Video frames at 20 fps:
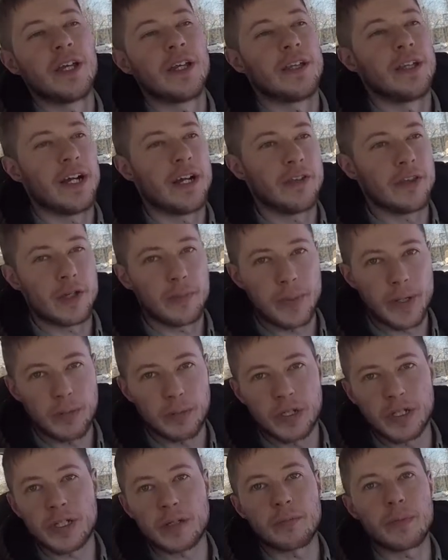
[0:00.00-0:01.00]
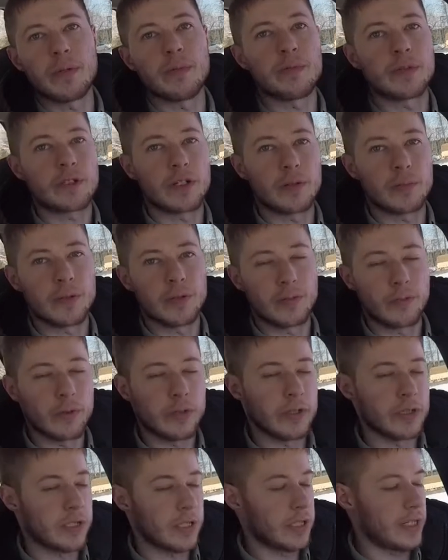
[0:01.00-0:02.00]
they're out in the public and people start putting
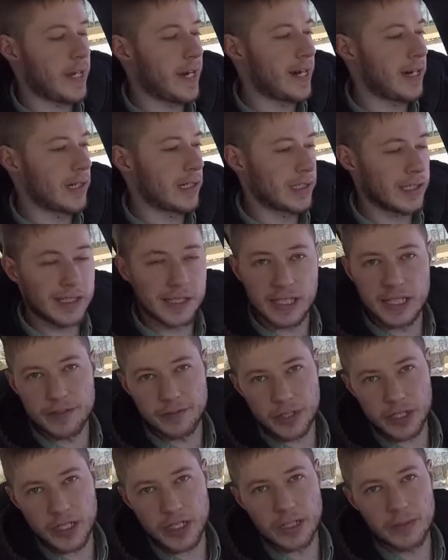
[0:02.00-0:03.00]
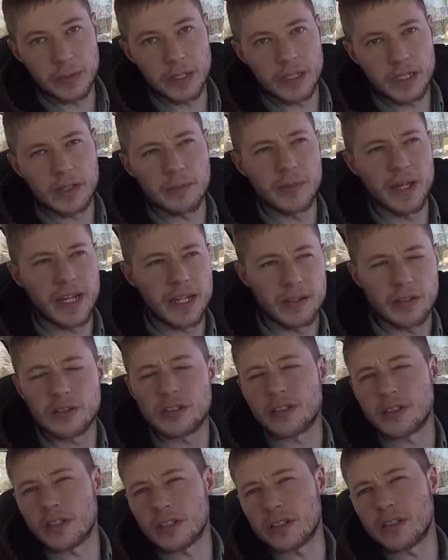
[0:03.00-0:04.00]
wheels and tires and lifts on them, I think, man,
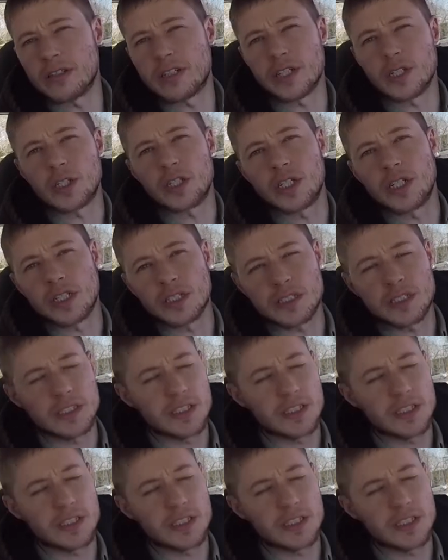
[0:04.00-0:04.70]
those are good looking trucks.